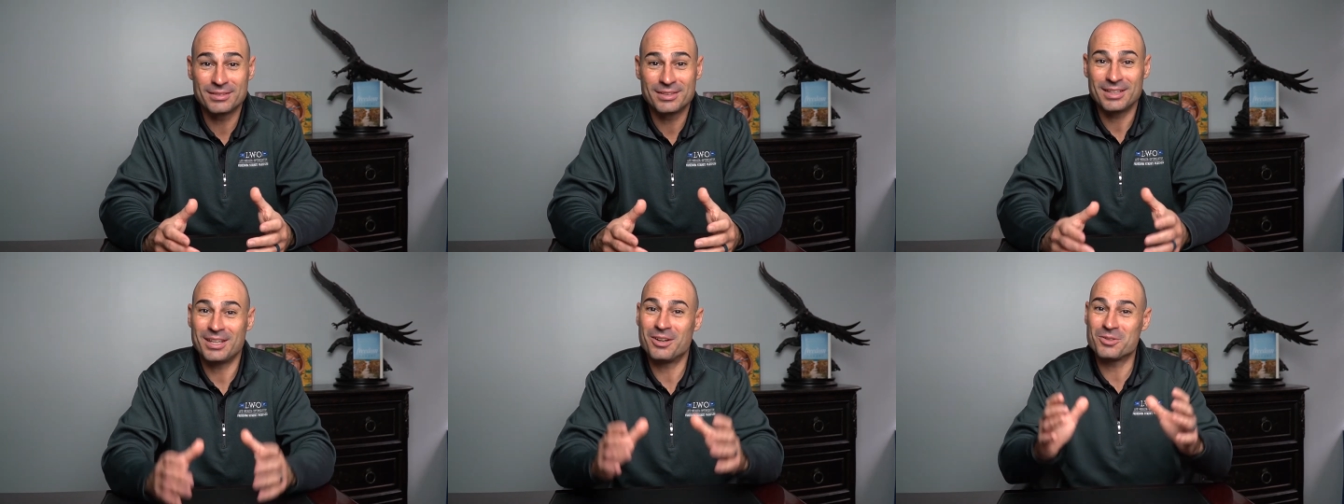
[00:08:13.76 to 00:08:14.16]

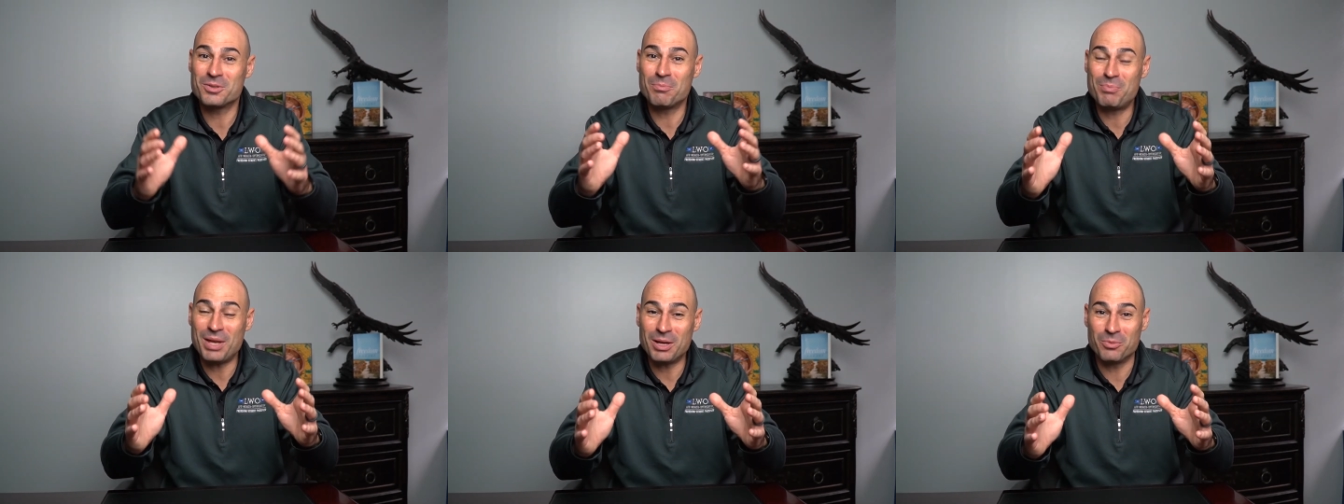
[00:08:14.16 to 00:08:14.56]
Here's
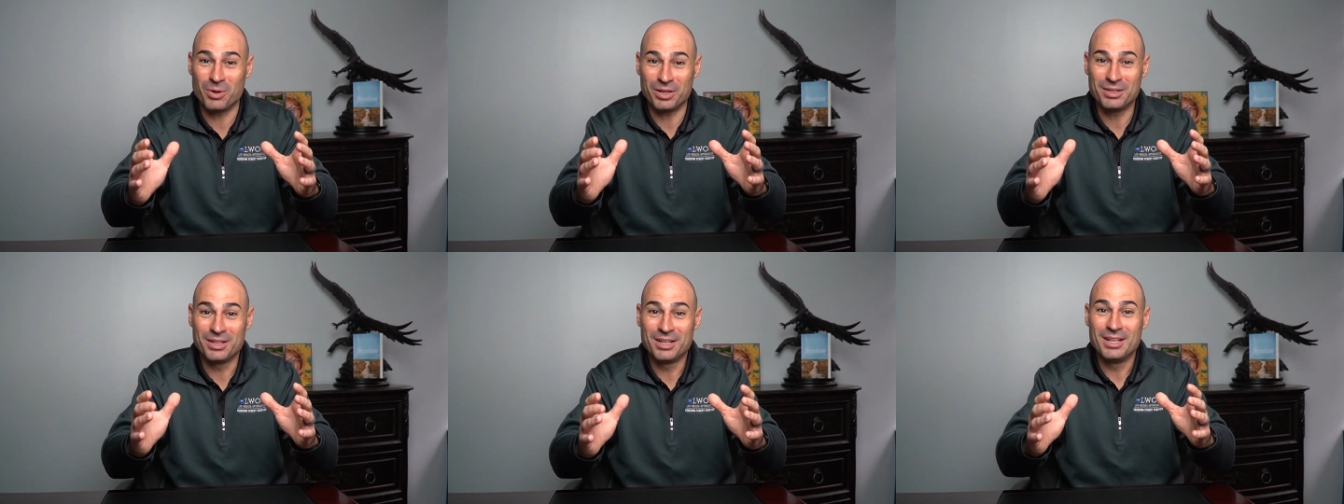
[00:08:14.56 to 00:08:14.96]
a big
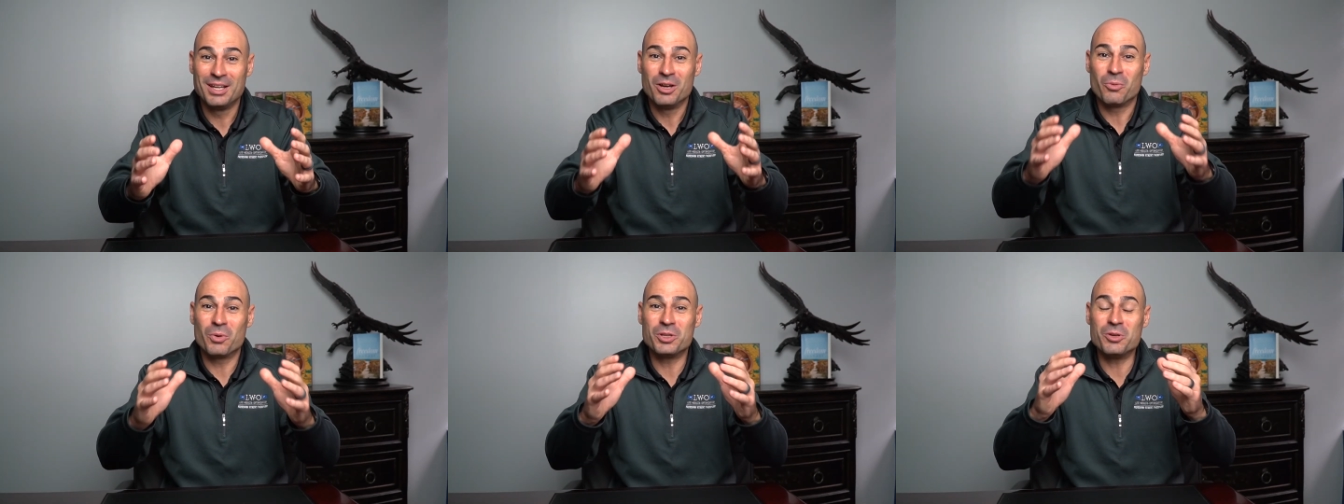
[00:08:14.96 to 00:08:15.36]
one.
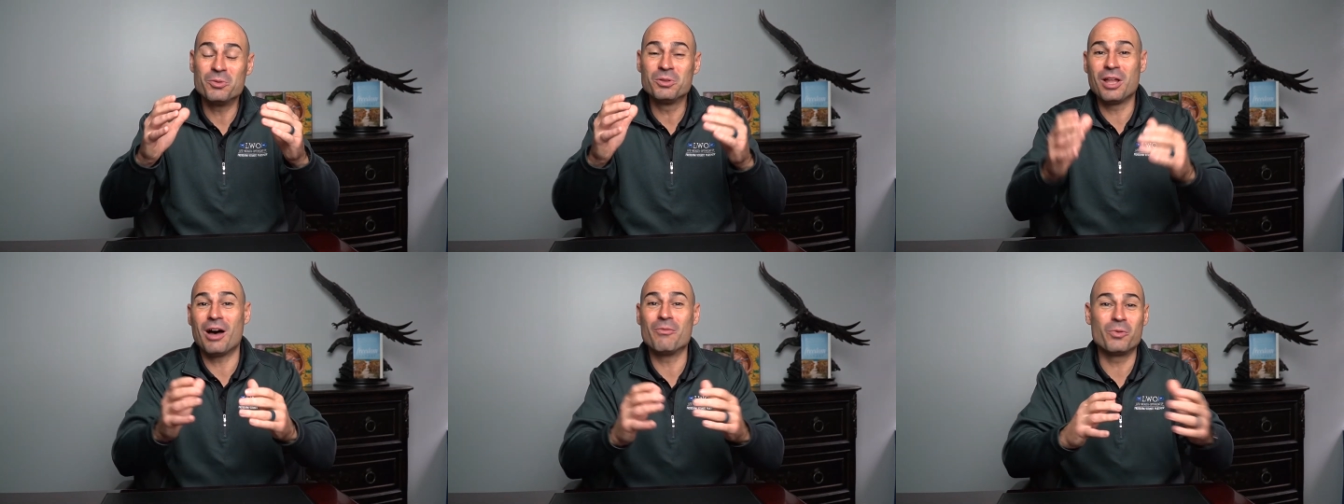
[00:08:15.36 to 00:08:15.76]
When you
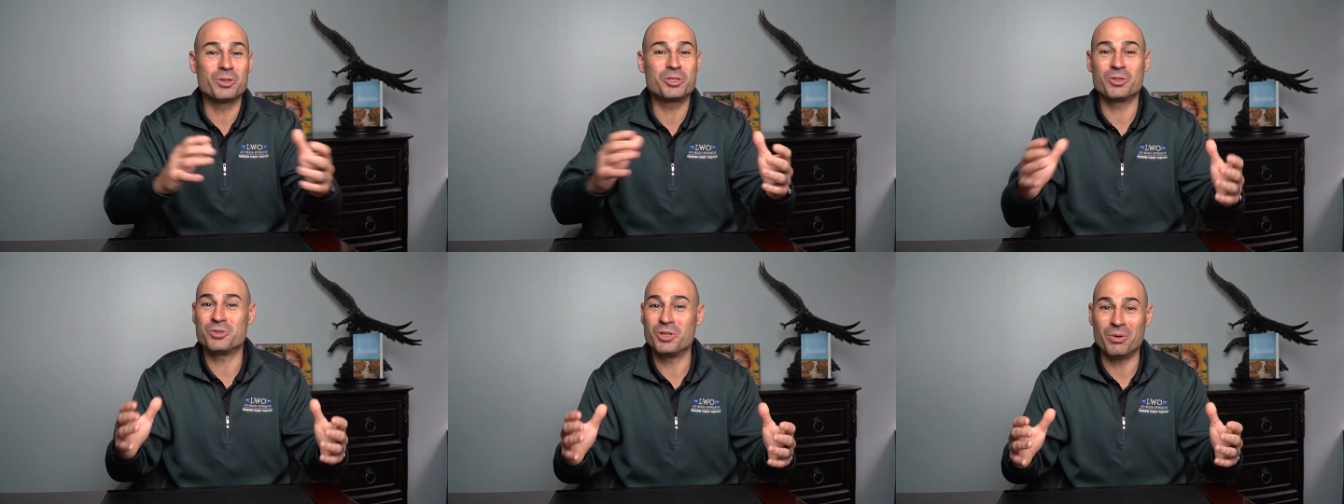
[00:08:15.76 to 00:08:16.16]
love
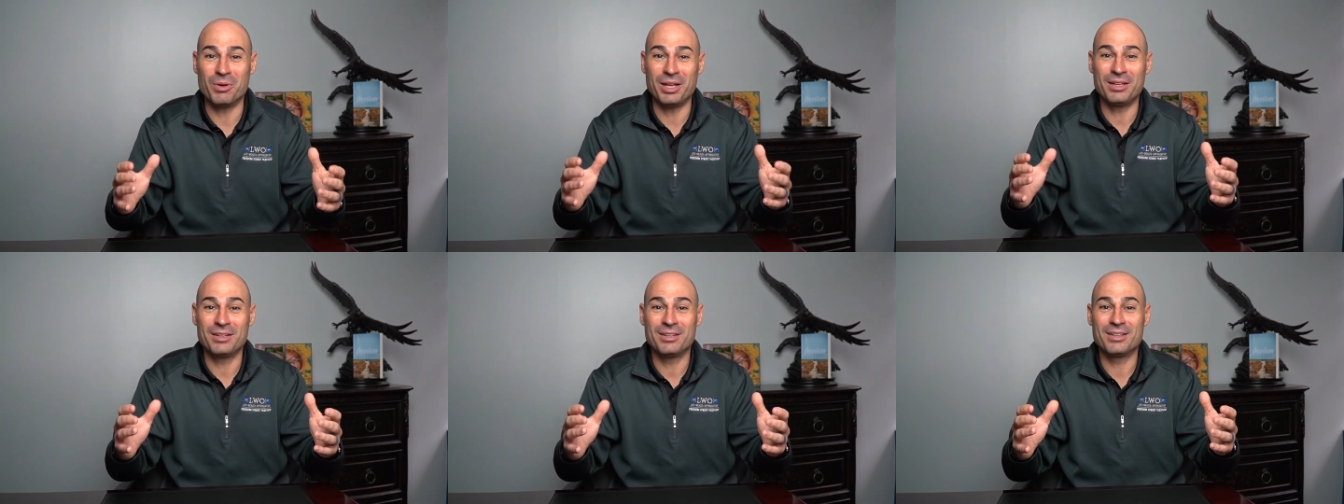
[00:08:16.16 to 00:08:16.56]
what you're
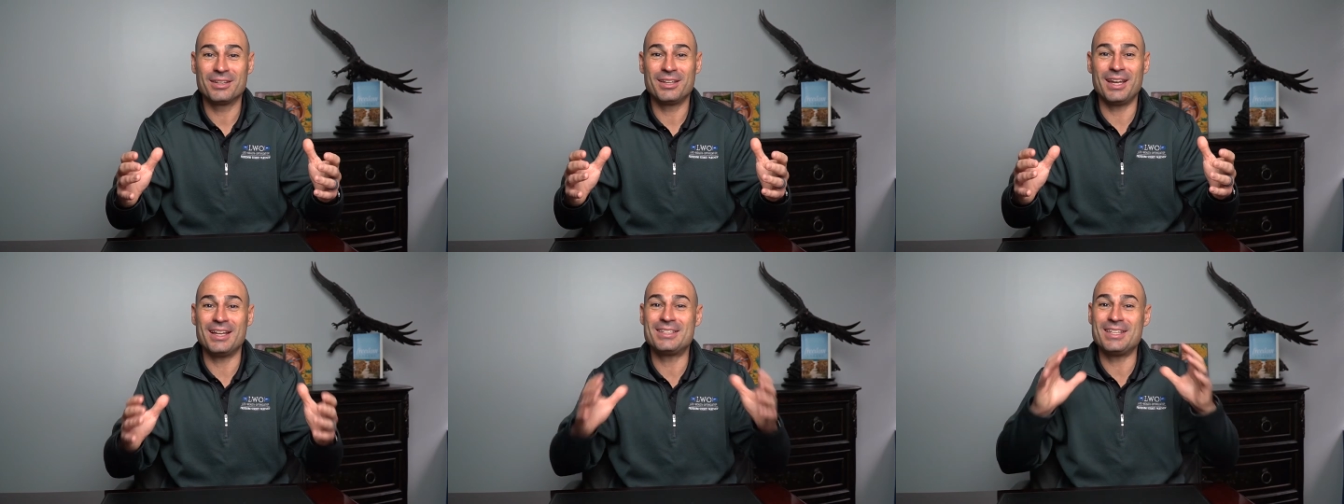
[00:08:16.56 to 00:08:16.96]
doing,
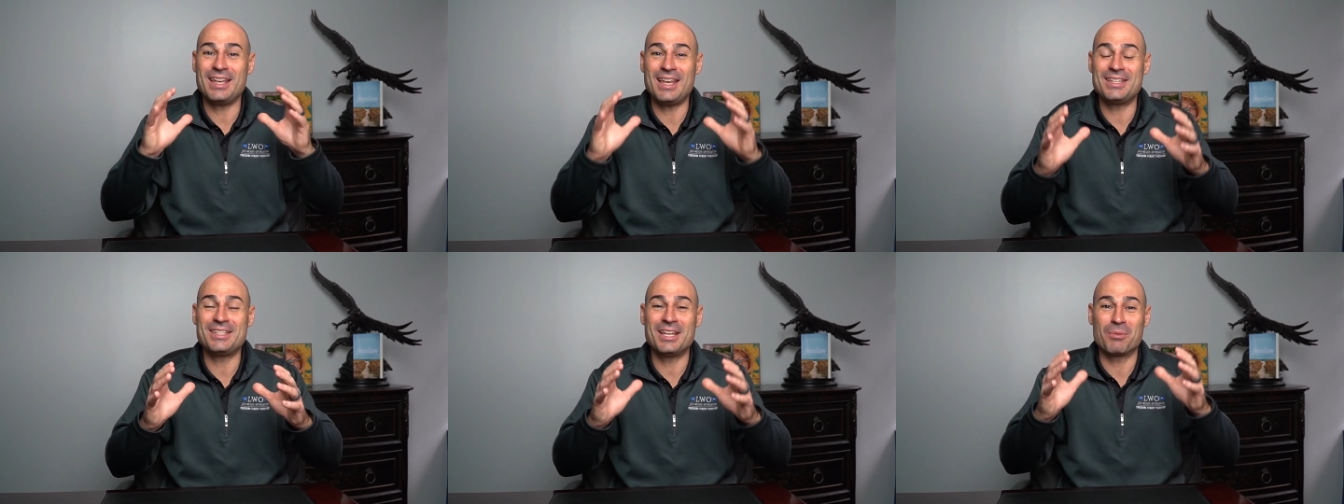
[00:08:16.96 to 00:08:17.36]
it's
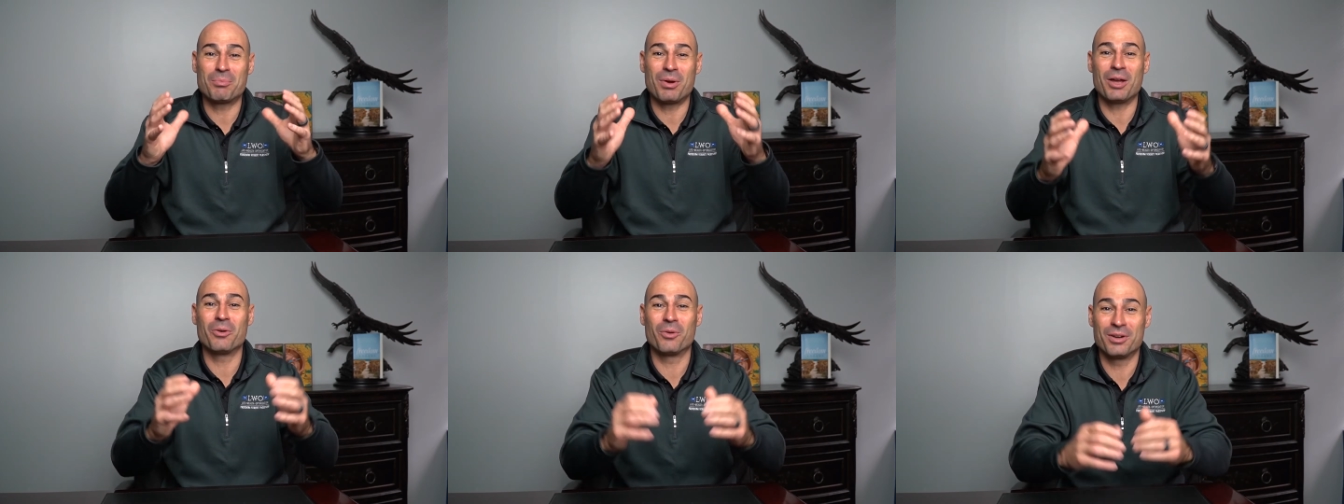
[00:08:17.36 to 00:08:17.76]
easy to
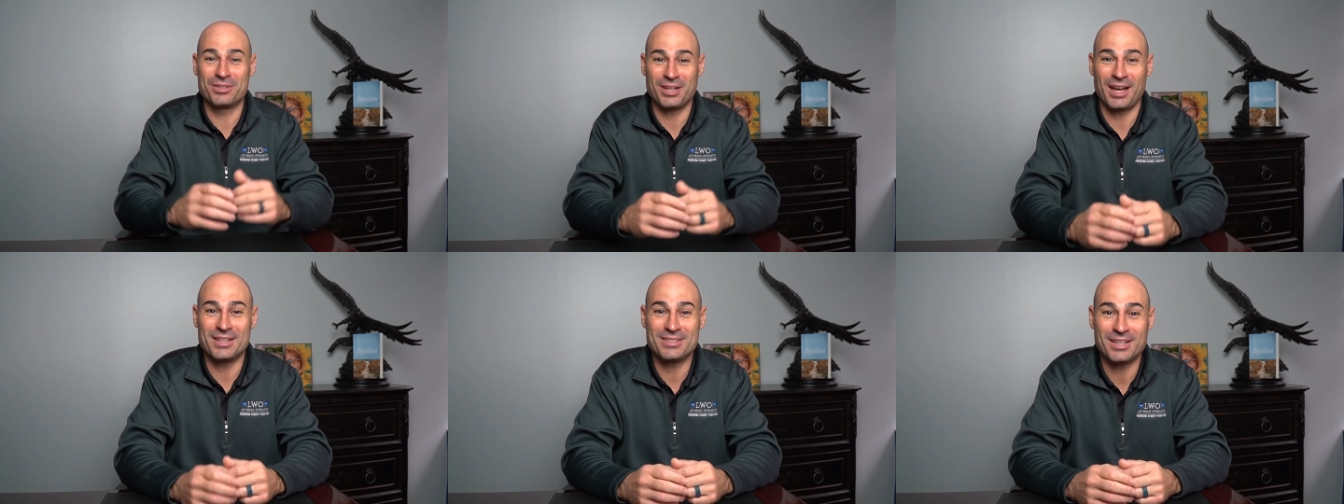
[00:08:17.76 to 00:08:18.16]

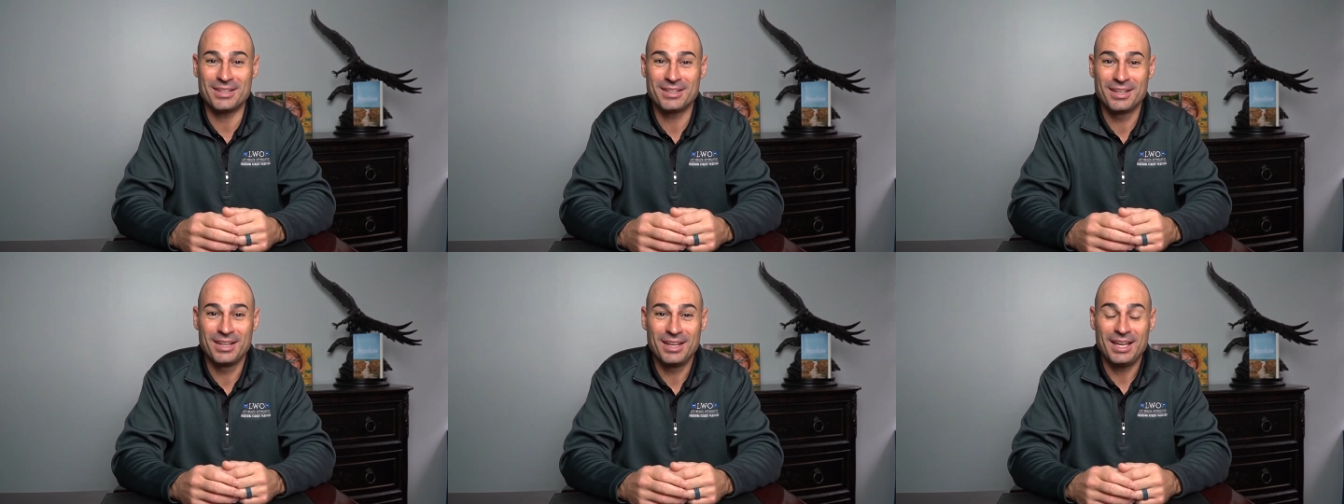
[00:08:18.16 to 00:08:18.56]
prioritize it.